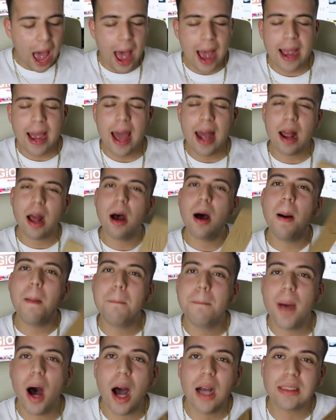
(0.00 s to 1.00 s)
I got
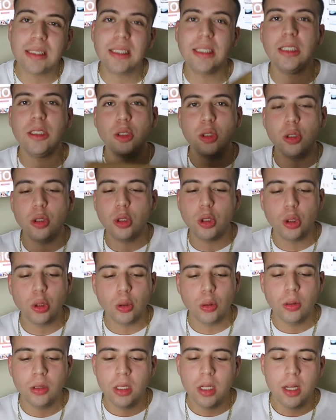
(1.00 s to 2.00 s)
unboxing to
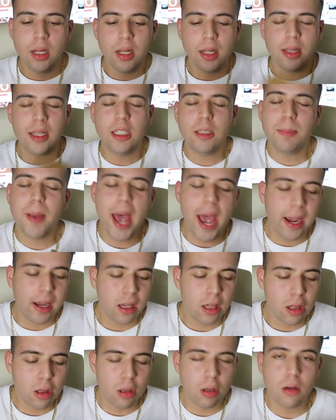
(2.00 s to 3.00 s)
do. This
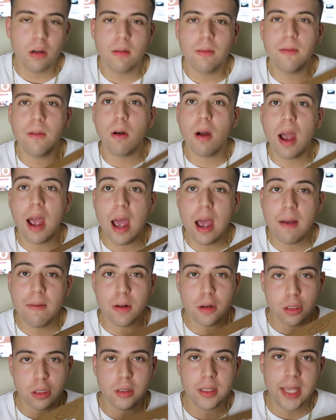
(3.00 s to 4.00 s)
package took
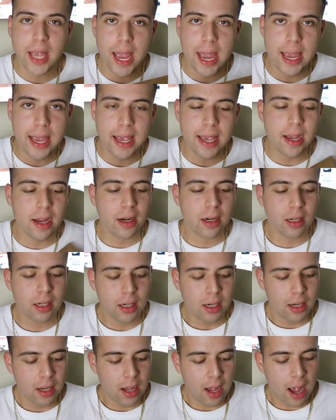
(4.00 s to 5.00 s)
forever to get here.
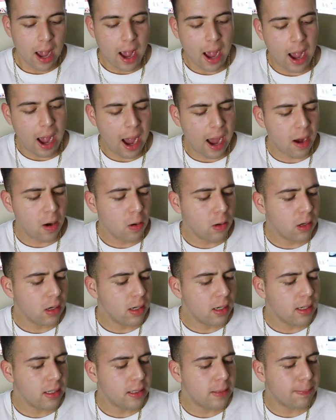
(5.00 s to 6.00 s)
I
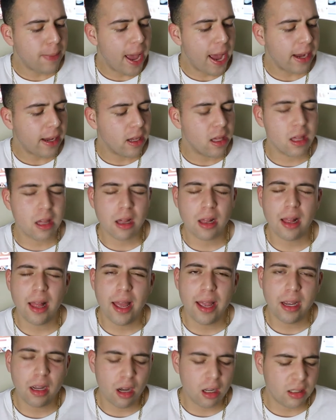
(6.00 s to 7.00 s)
ordered this package
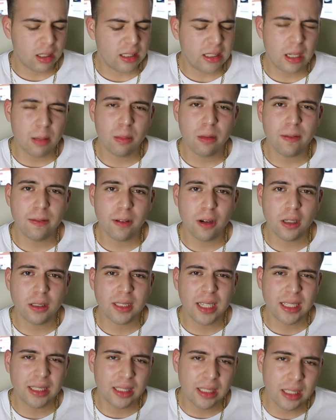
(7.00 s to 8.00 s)
like on December
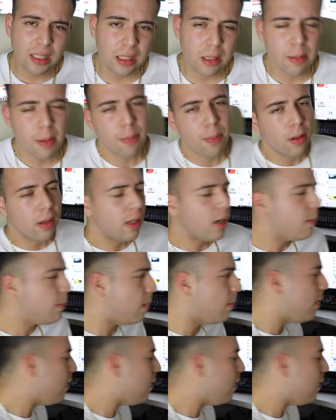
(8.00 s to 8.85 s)
1st, I think. Let me pull it up on